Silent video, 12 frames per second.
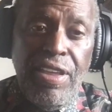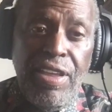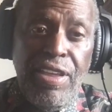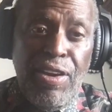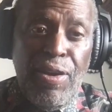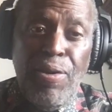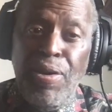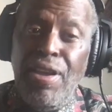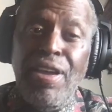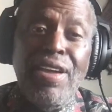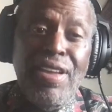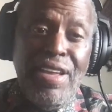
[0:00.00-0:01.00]
you're
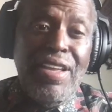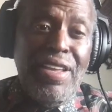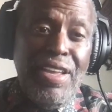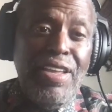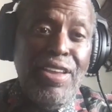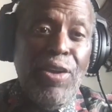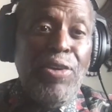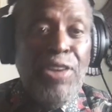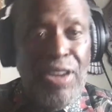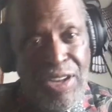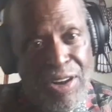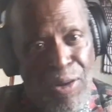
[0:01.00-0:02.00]

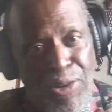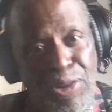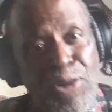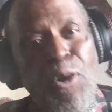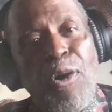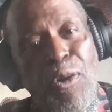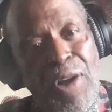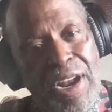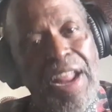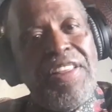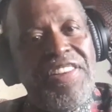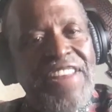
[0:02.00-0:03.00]
going on
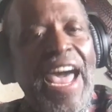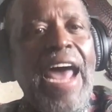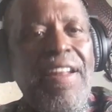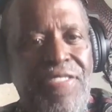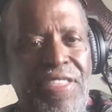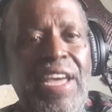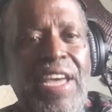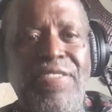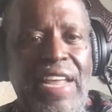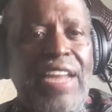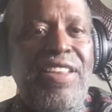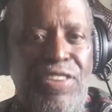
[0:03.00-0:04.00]
another side of things
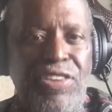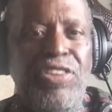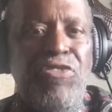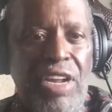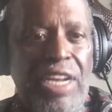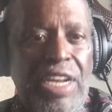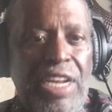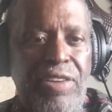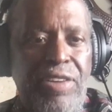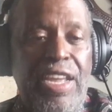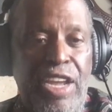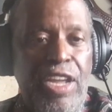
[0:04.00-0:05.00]
that you really
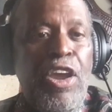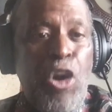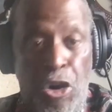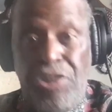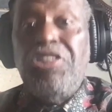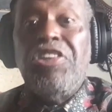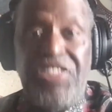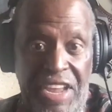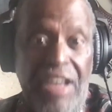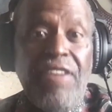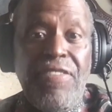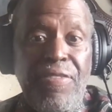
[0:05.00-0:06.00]
hurting
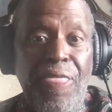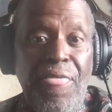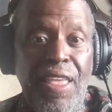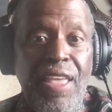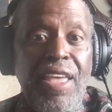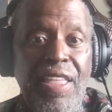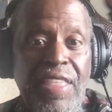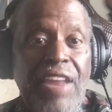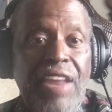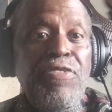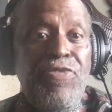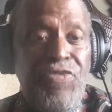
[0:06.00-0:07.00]
yourself. That
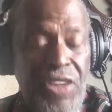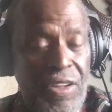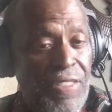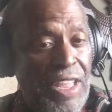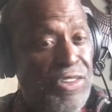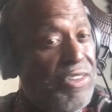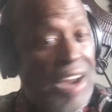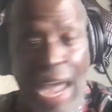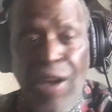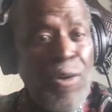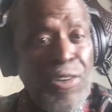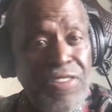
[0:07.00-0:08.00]
you feel that you're
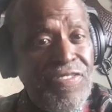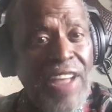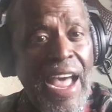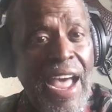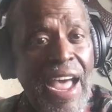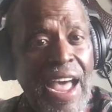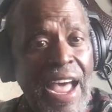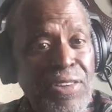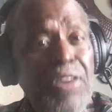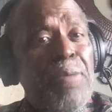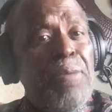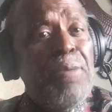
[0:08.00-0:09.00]
not going to survive,
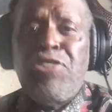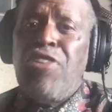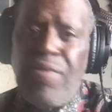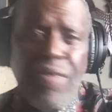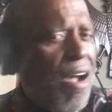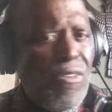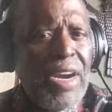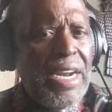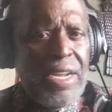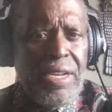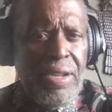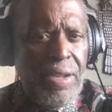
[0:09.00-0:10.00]
you're in big trouble
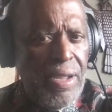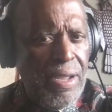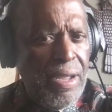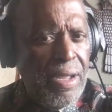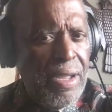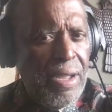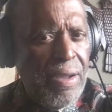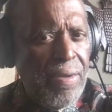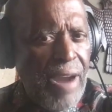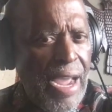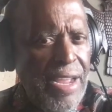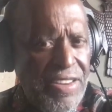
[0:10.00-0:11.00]
already,
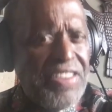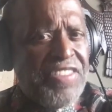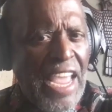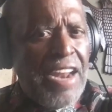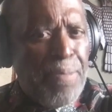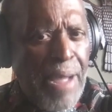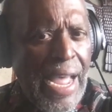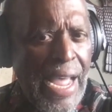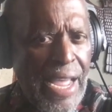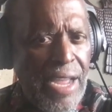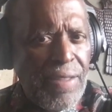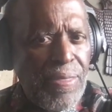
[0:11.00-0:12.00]
right? It's a state of
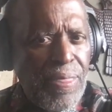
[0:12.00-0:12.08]
mind.